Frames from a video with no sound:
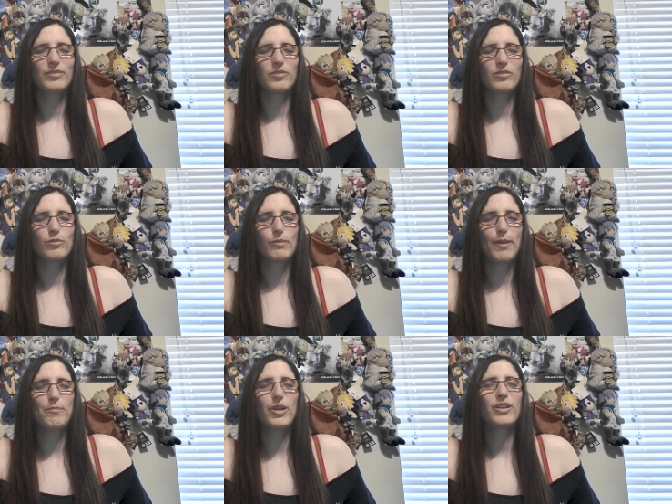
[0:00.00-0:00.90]

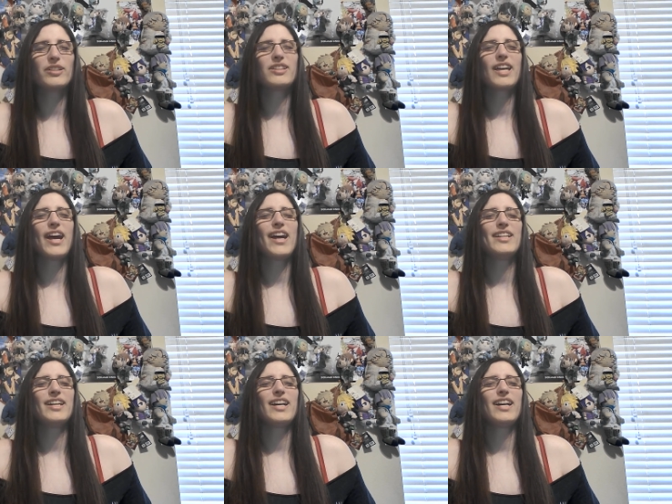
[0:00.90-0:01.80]
remember that
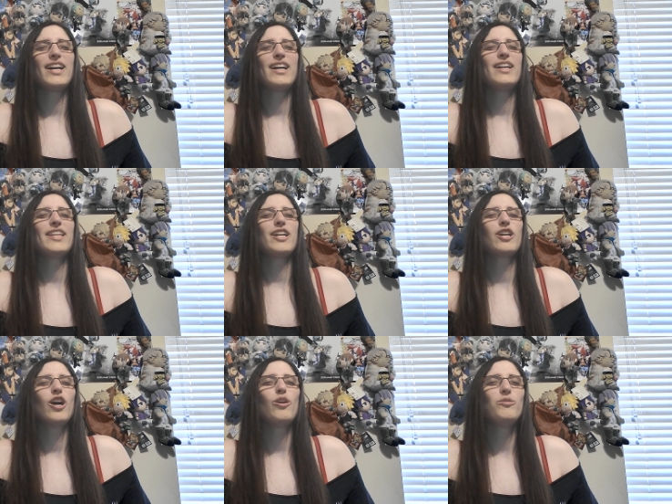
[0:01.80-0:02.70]
uh, that
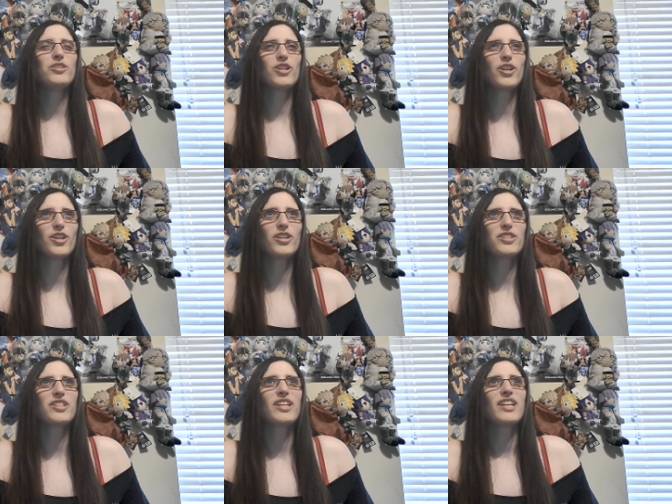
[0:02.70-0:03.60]
code
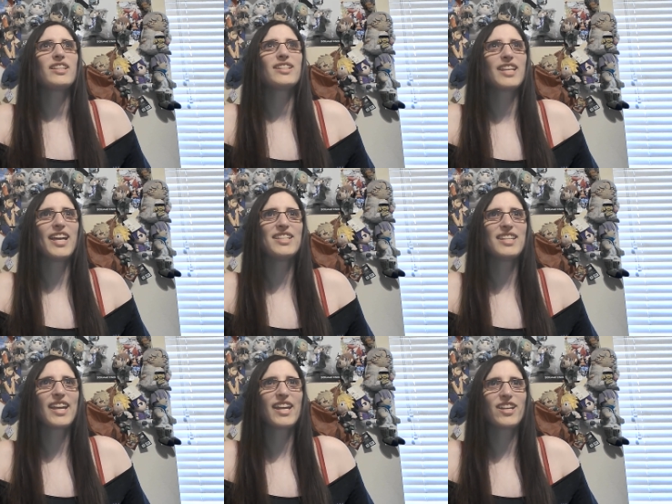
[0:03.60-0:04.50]
turned the ten
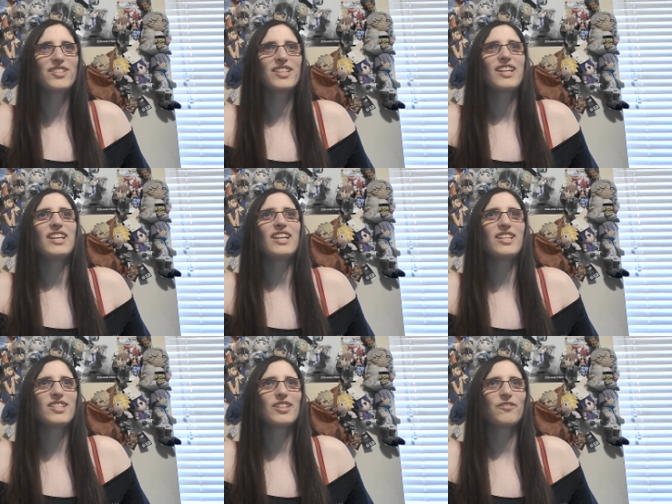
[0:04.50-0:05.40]
tails
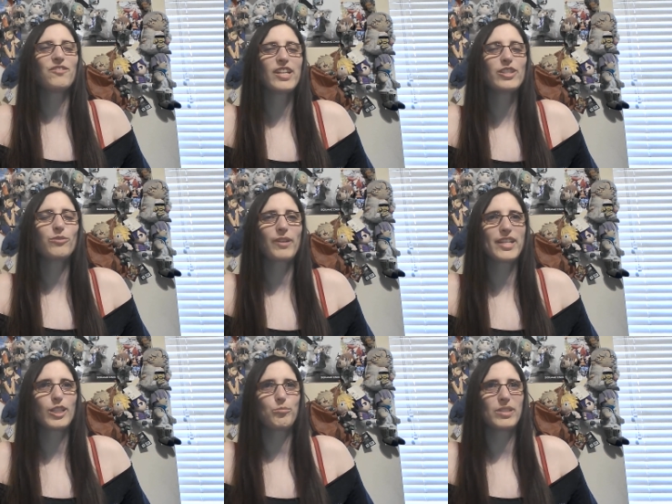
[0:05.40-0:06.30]
into the Frieza
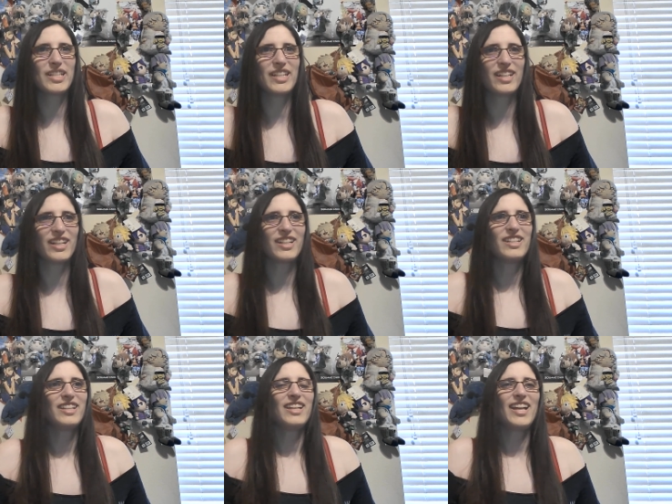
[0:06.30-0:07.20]
race up in here
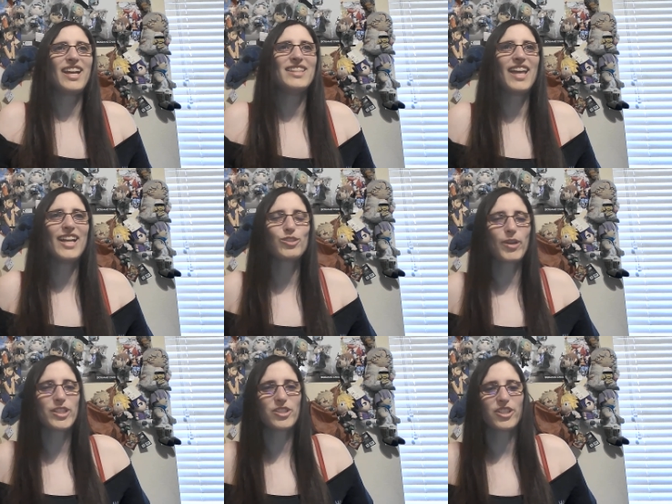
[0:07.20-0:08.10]
and that's
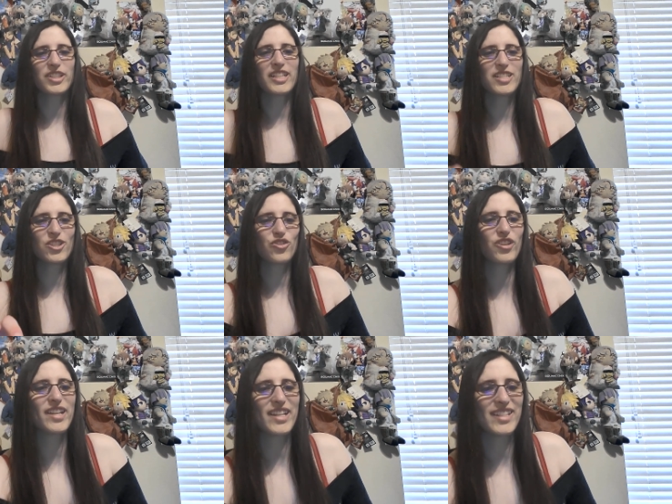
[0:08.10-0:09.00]
why they're turning into
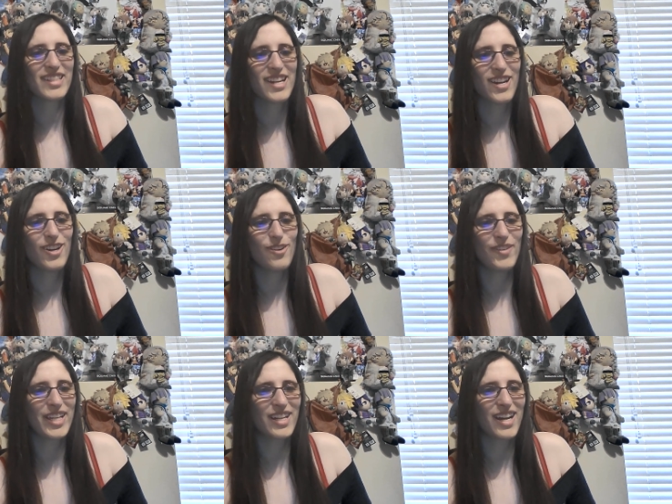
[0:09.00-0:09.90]
trees. Oh
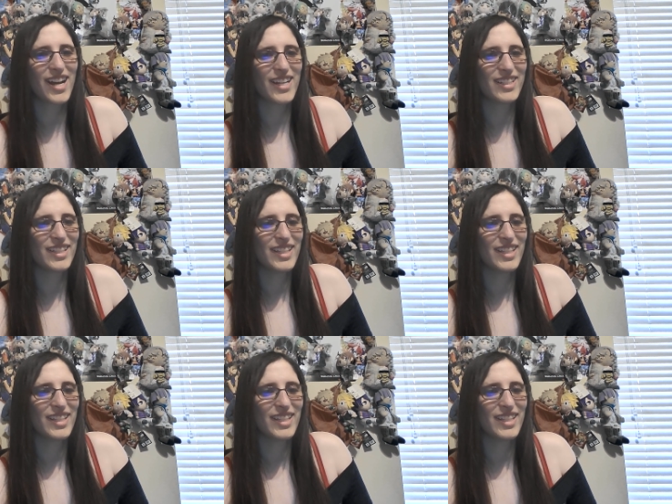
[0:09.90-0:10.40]
my god.